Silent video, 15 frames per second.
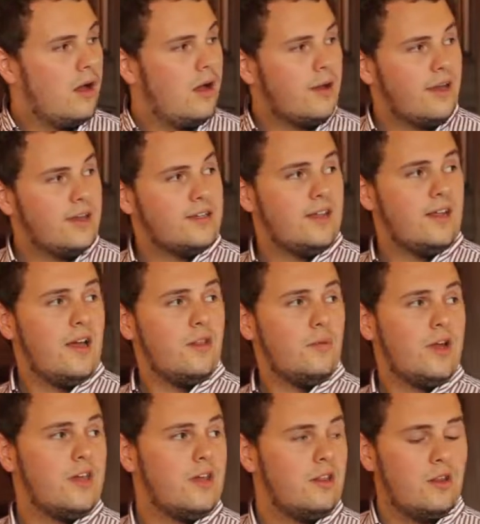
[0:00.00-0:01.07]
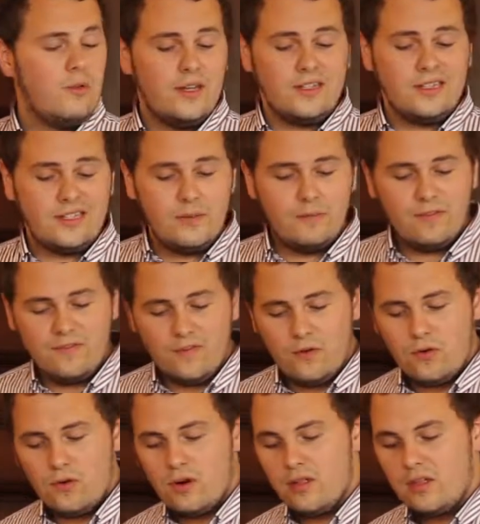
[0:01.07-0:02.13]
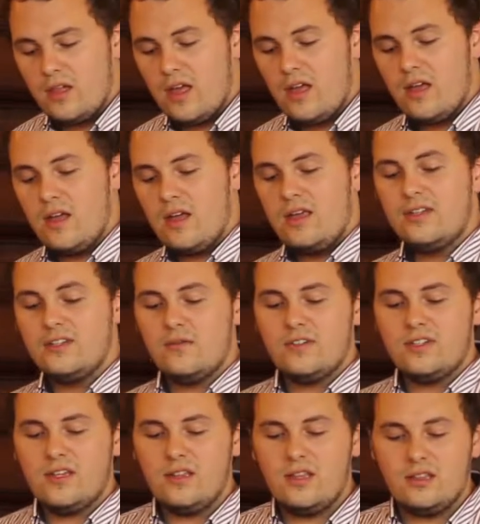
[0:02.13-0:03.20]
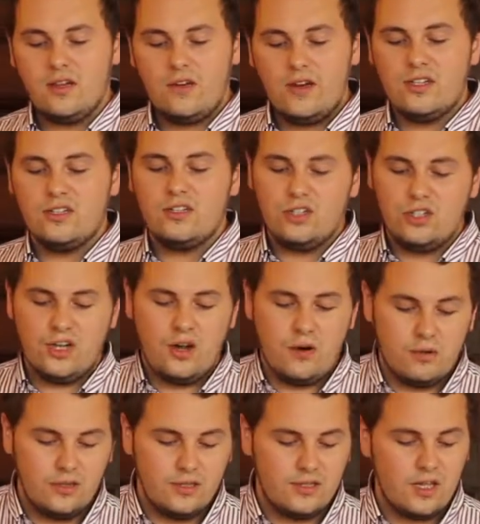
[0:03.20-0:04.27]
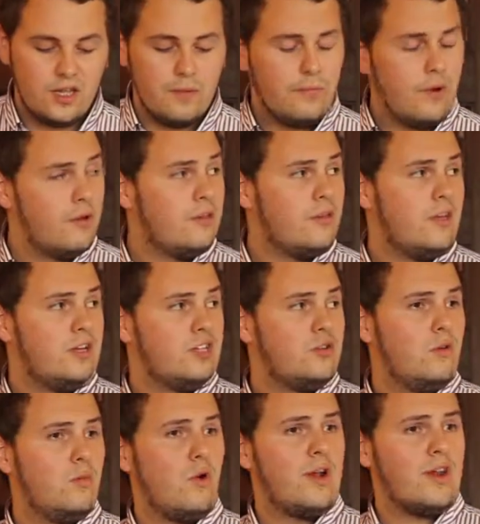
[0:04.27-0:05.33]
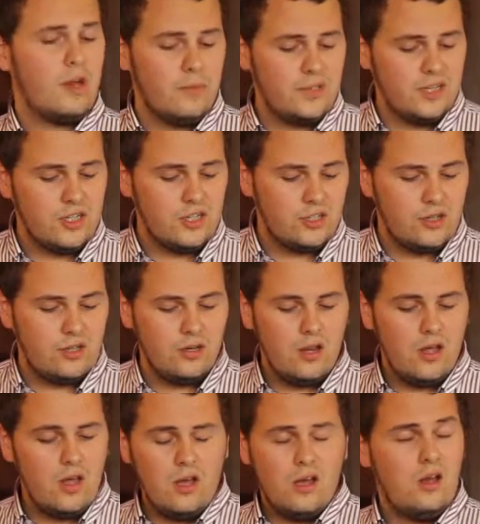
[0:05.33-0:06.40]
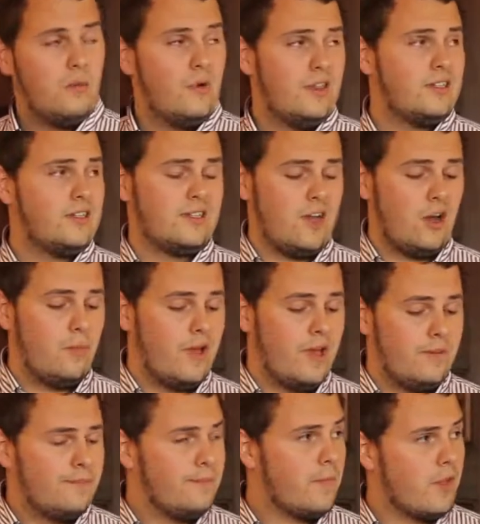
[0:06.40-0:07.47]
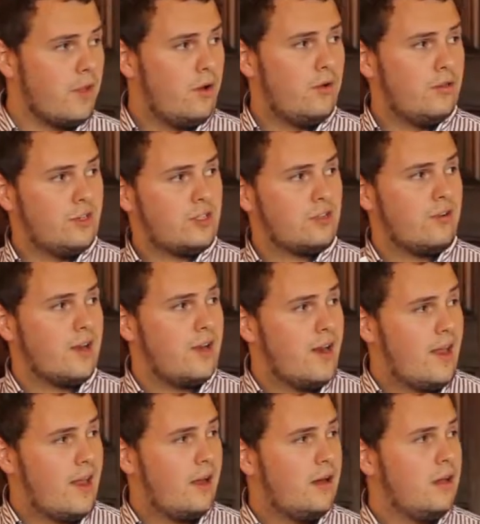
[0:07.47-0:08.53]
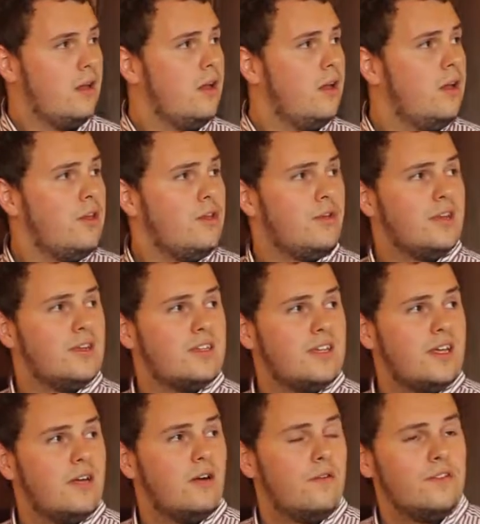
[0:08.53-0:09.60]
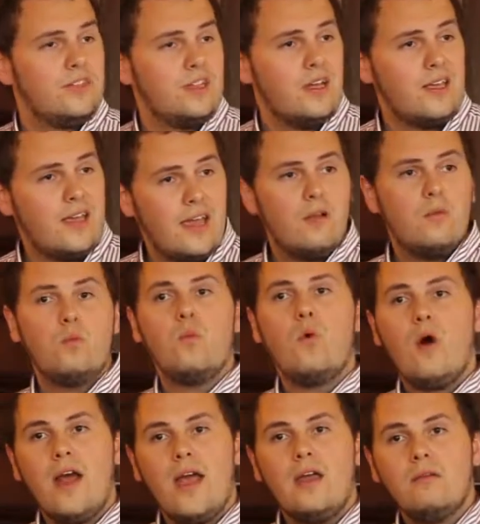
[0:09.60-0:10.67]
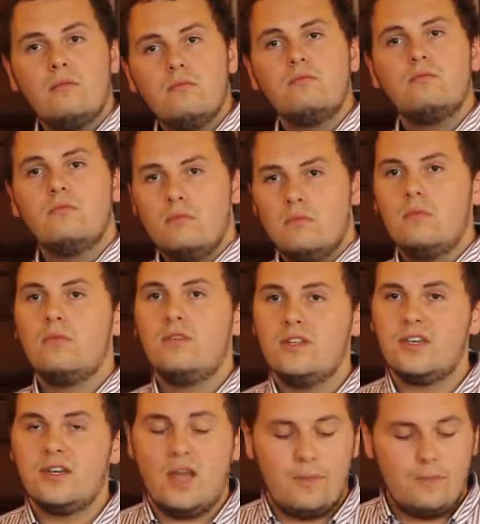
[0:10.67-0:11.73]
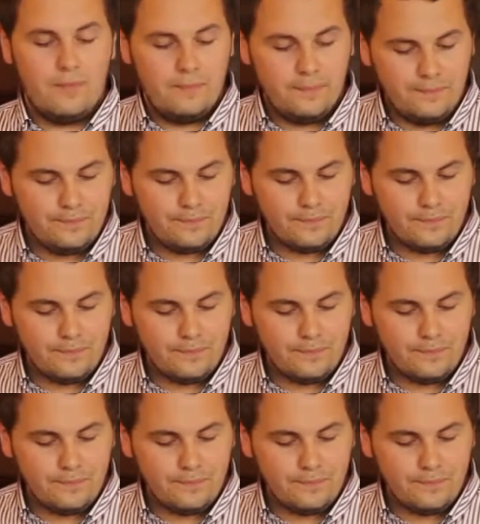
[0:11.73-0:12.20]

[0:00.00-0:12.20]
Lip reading: Okay, so the other way you can do it, as I said before, there is obviously the directors and shareholders. They can both issue a winding up petition when there's a stalemate. On the screen now, you're going to see, obviously, again, why this can happen.